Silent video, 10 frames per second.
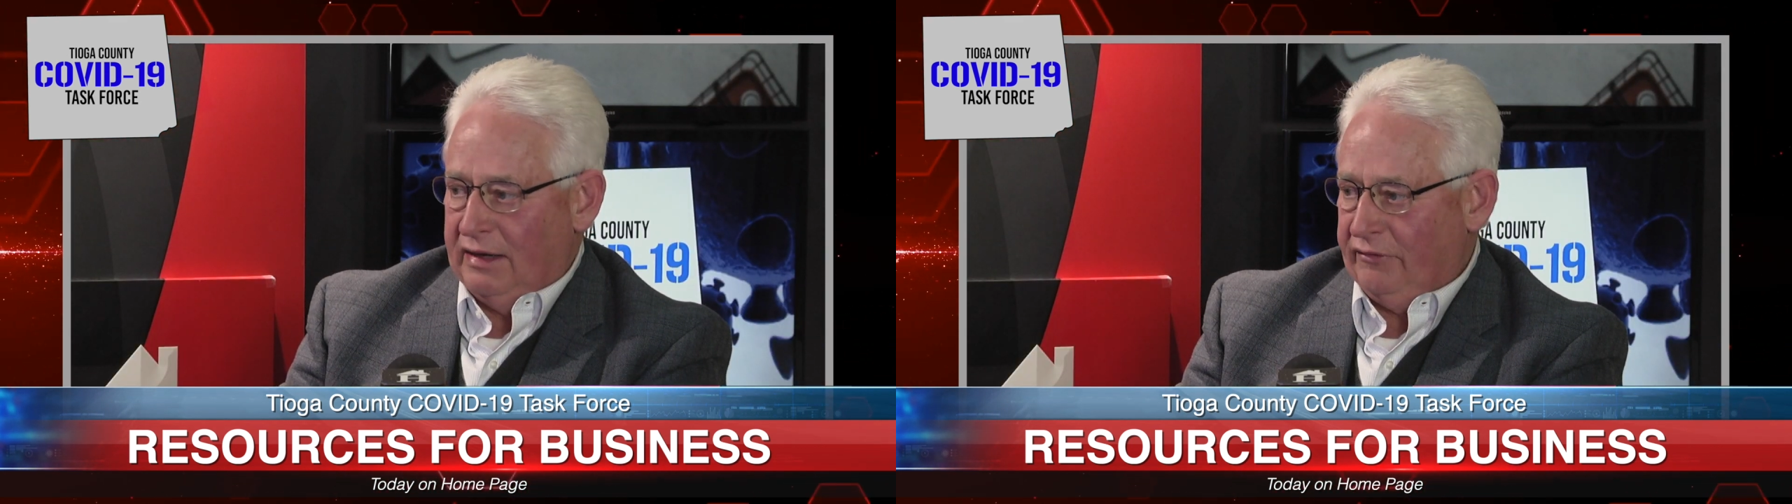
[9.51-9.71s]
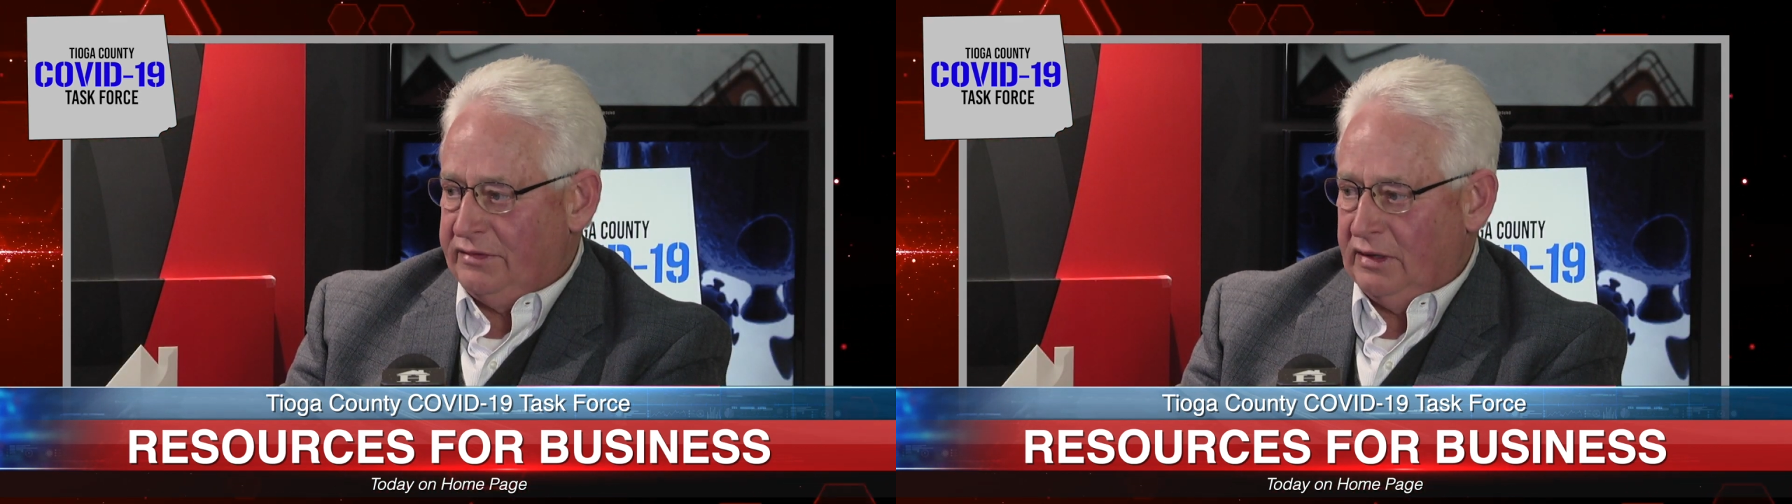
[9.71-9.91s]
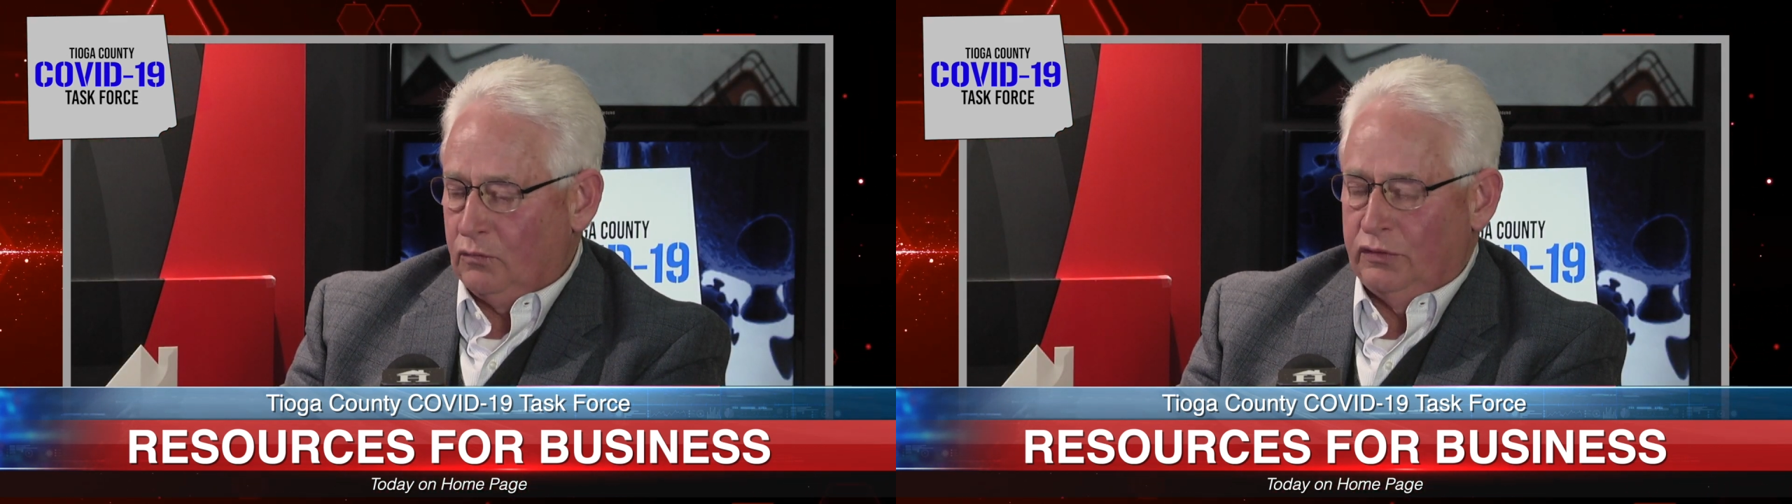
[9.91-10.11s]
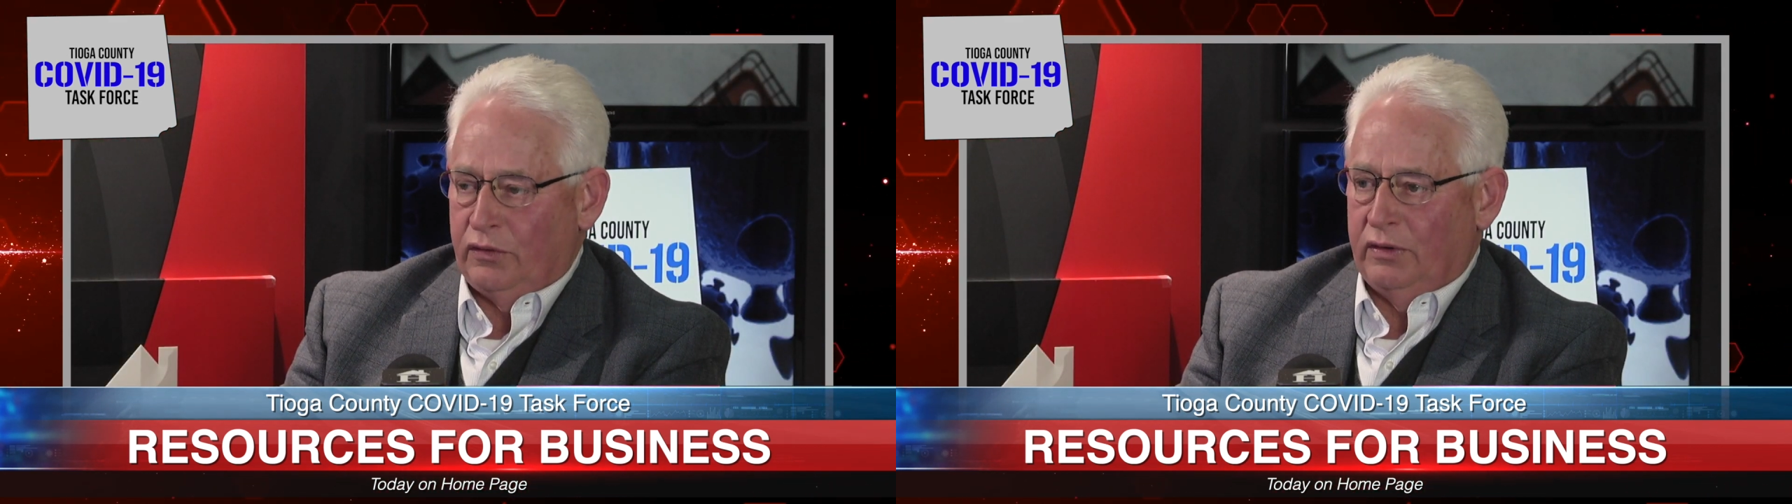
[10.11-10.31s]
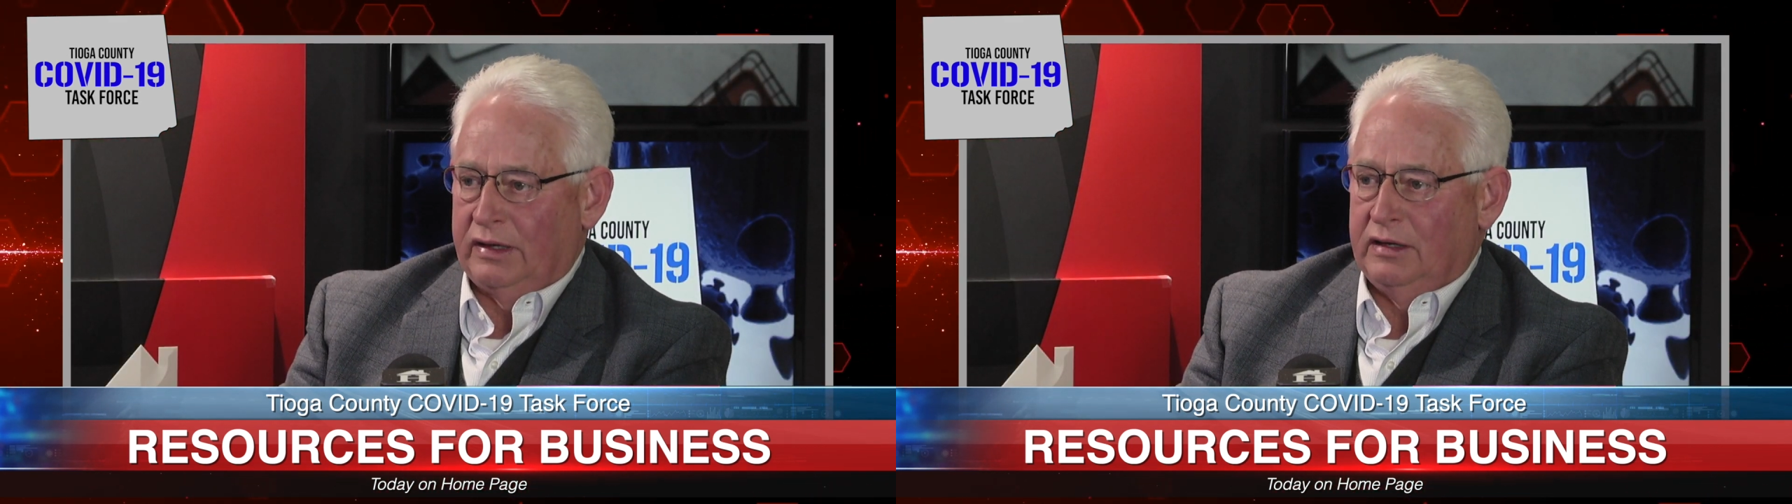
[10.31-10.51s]
Everything we're
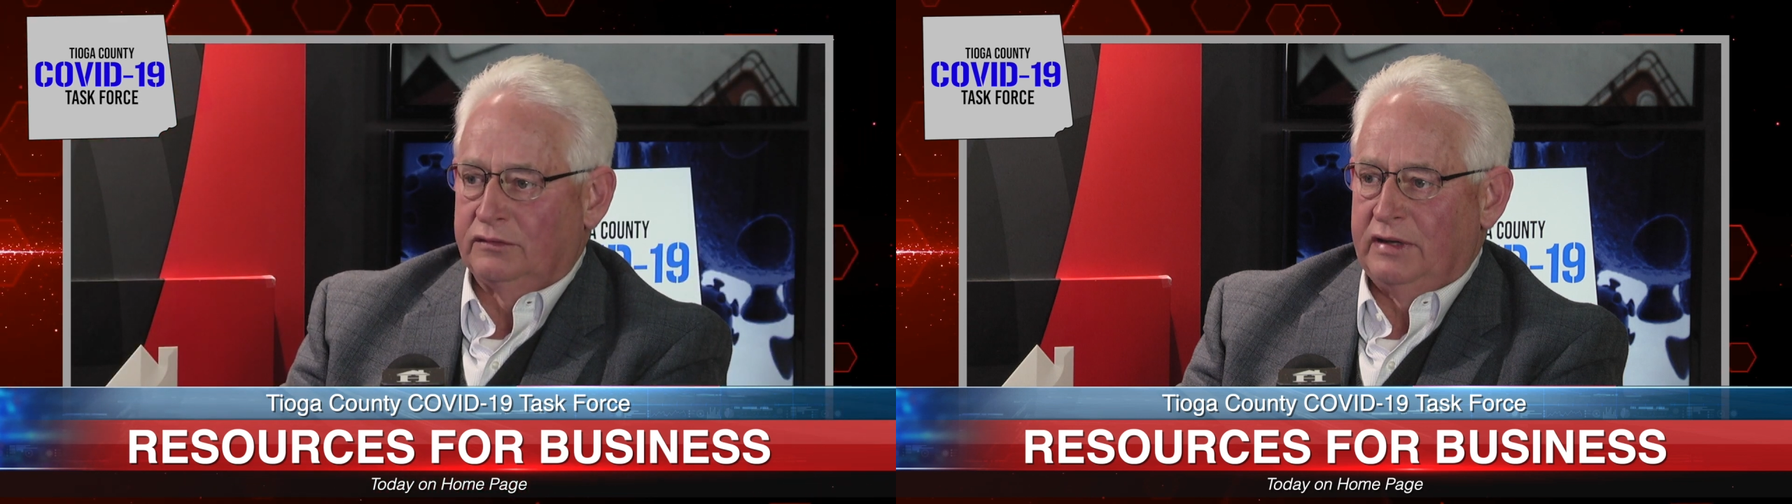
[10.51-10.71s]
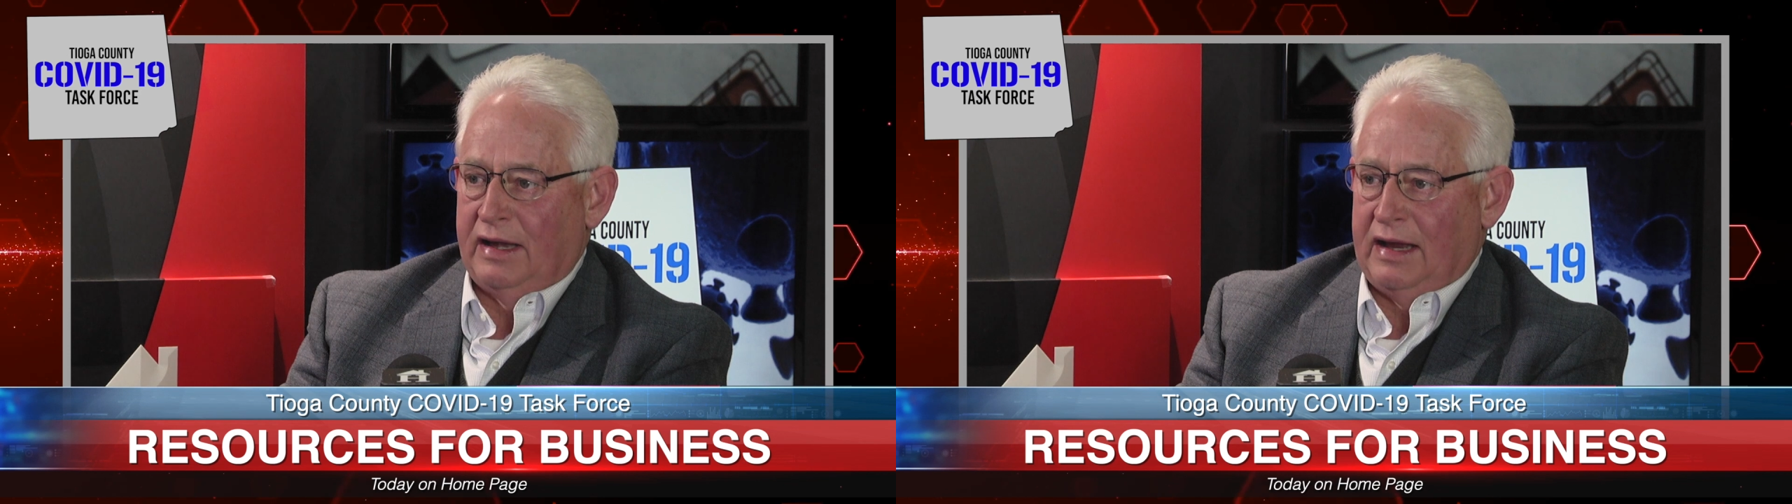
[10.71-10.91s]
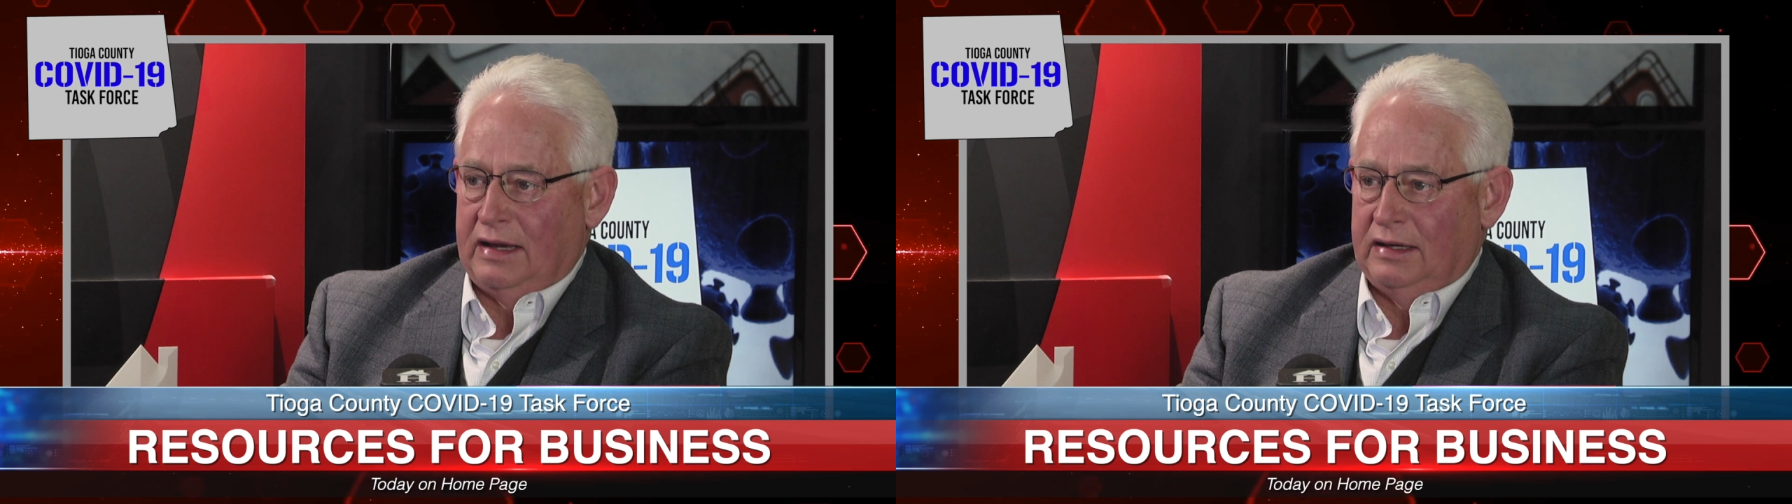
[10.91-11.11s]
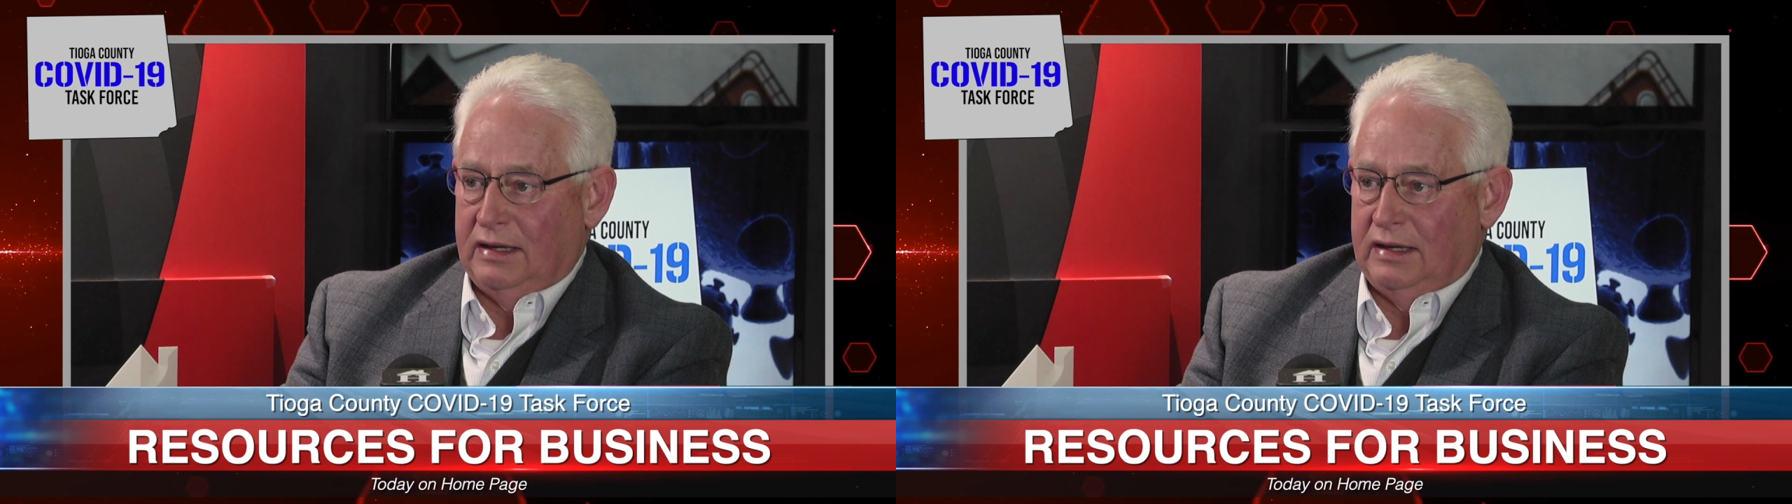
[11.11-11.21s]
doing here today